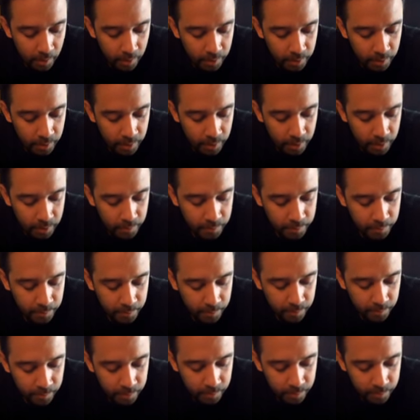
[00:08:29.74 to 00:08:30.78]
When the
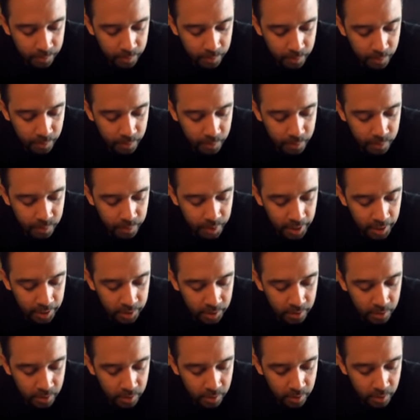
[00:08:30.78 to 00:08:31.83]

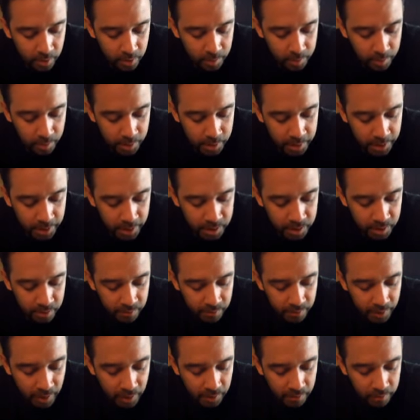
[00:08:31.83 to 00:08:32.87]
tractor
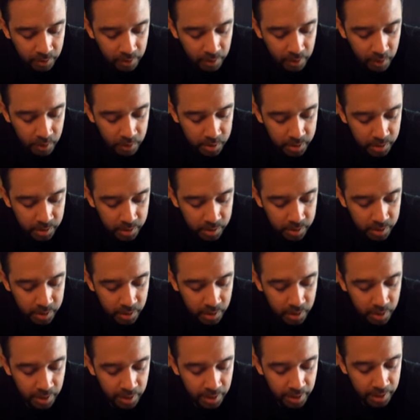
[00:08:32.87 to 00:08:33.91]
protection valve closes,
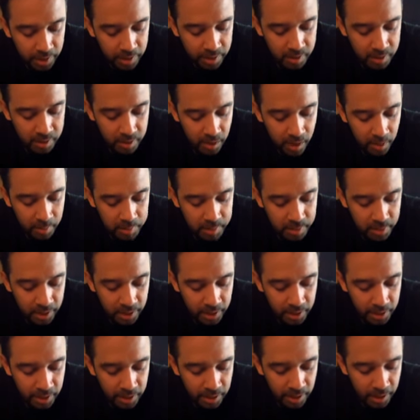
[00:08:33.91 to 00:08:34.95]
it stops
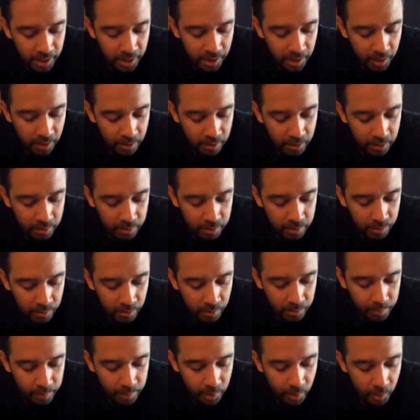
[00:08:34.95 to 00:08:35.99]
any air
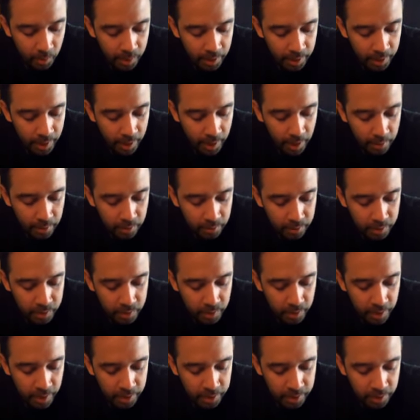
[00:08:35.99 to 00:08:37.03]
from going out of the
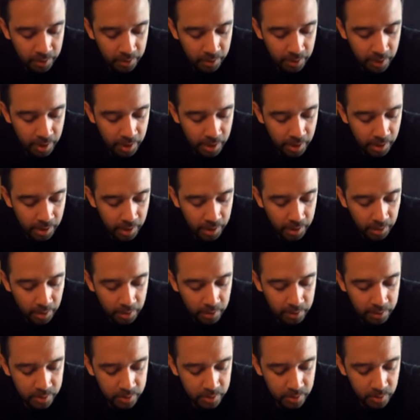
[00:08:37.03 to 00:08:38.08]
tractor.
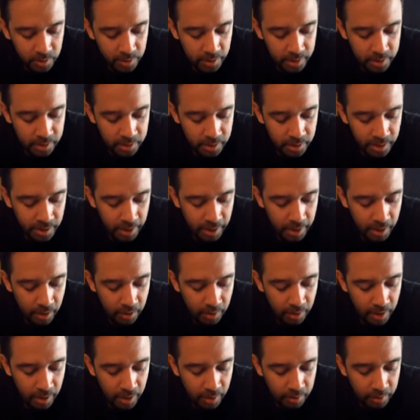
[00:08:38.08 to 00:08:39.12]
It also lets the
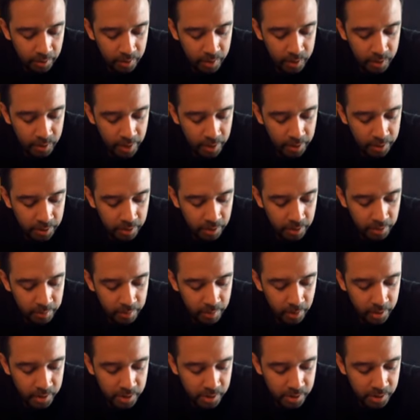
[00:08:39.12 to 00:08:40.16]
air out of the tractor
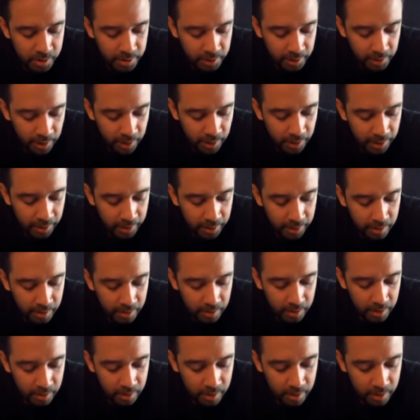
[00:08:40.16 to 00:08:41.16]
emergency line.